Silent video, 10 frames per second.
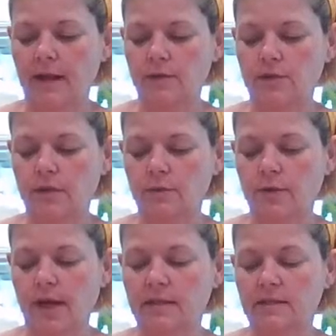actually
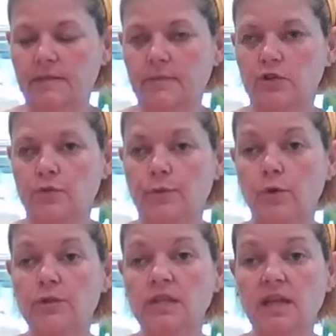would add some extra
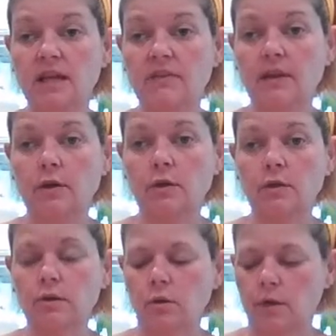protein in
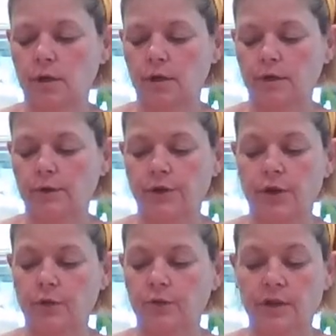there, or you
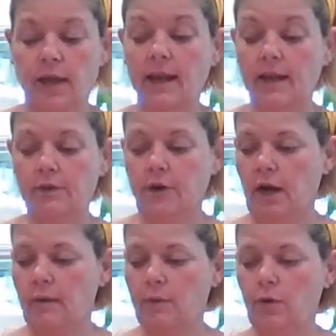know, really any other
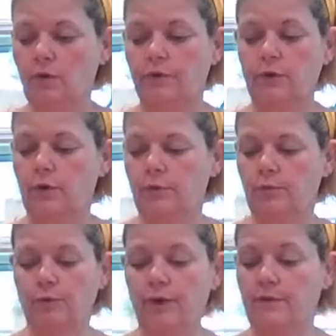kind of milk for
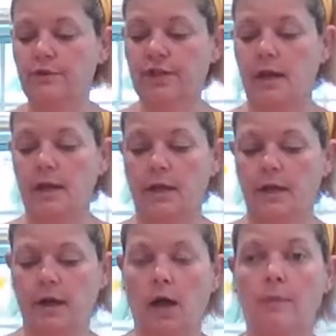whatever
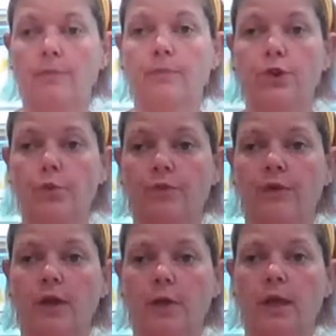diet you were
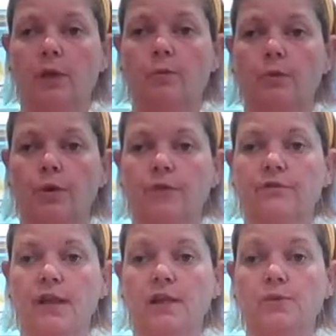following would work
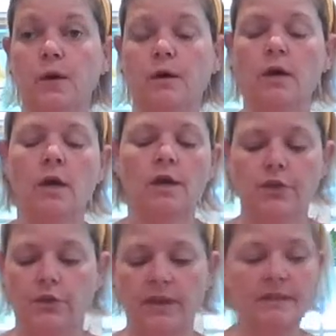for that as well.
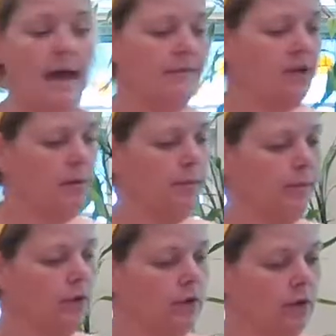So that's half a cup of
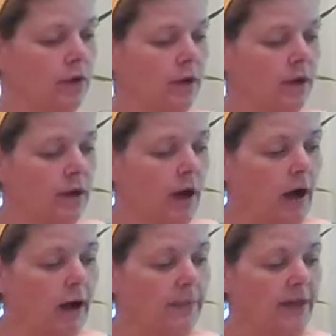milk,
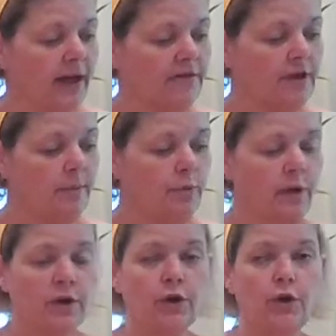half a cup
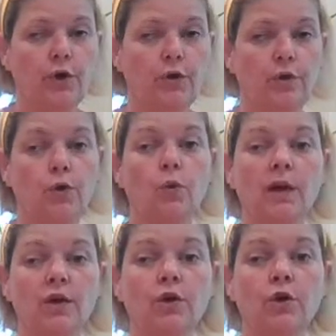
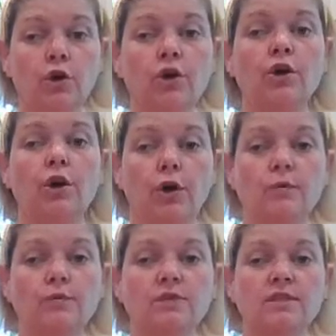quick cook
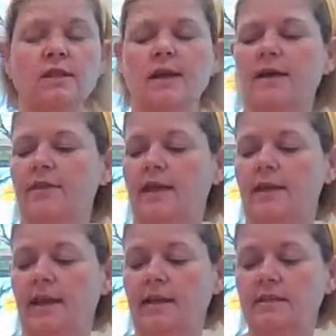oats, and then
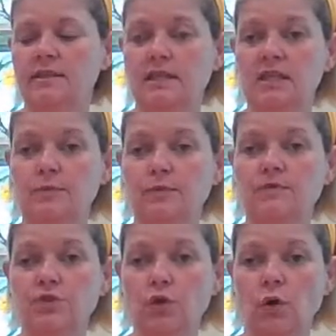1/8 a teaspoon of
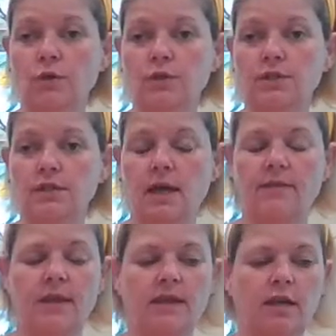salt.
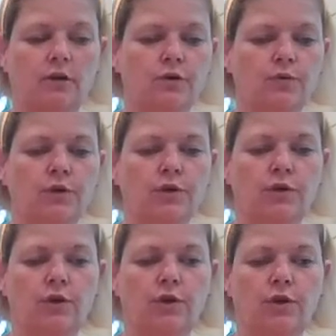And then here's where you
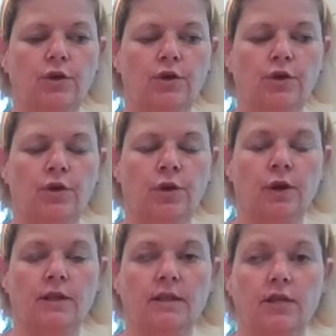could
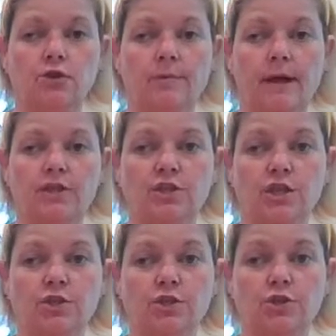let your
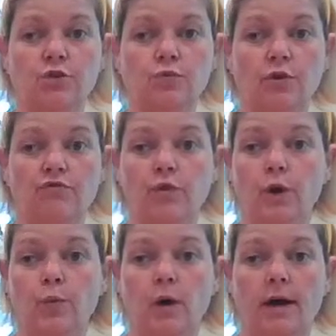imagination just
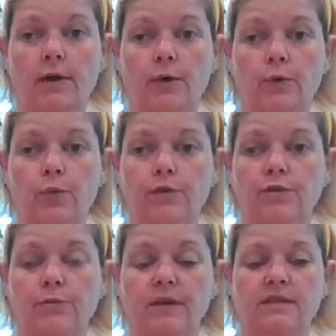run wild with
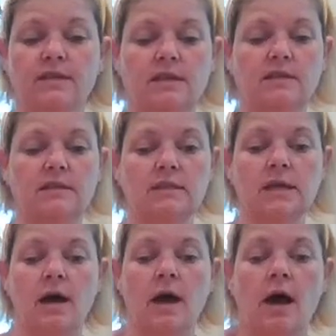your mix-ins.
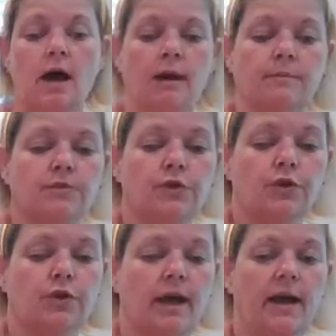So
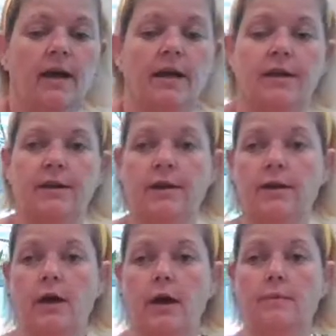you could add
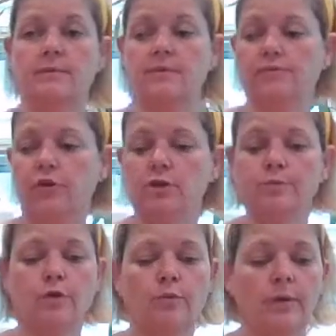some fresh
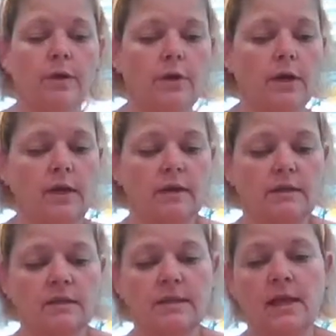
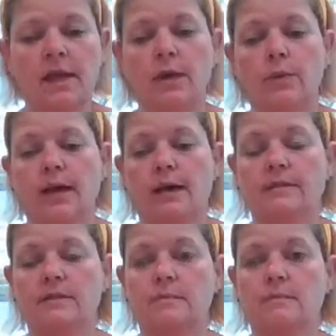blueberries. We
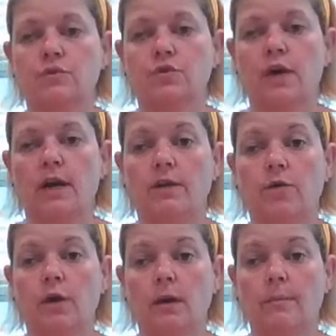have some dried
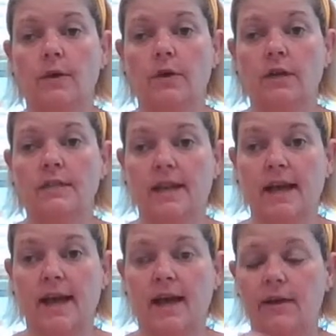cranberries that I
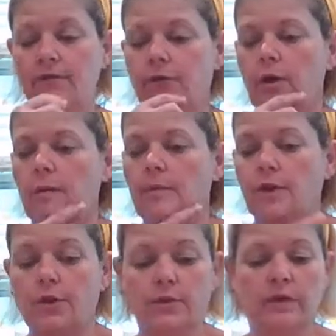had from
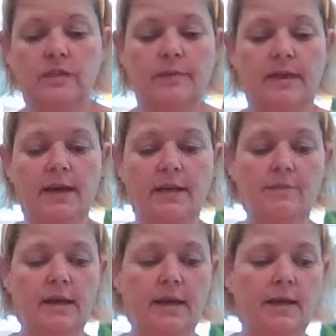another recipe I'd
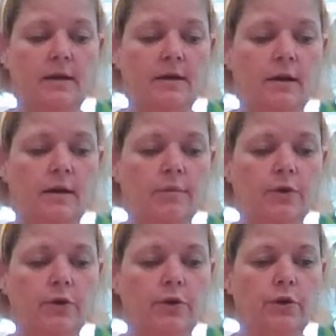made
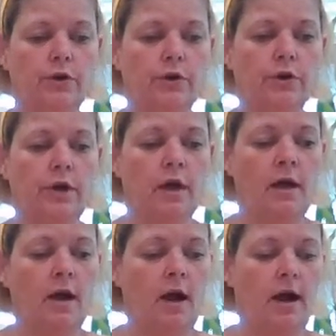earlier.
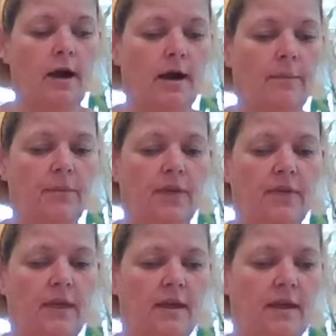
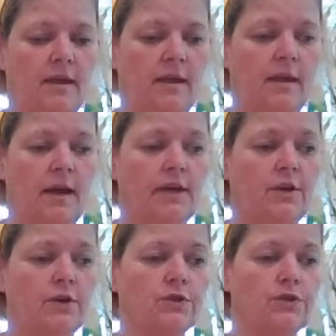And then I'd
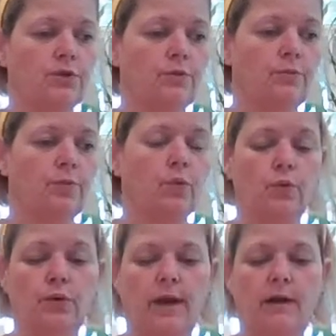also
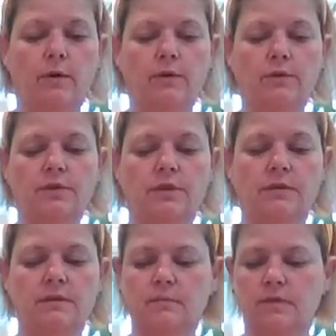pulled out
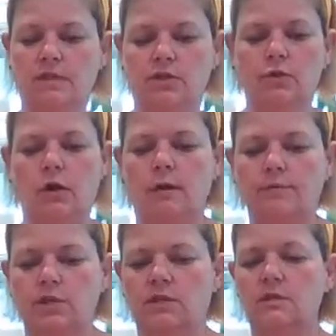some additional
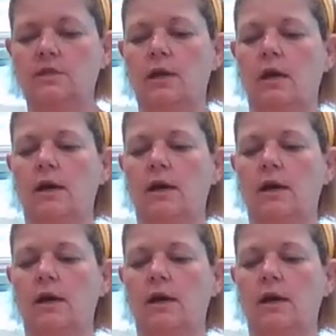options.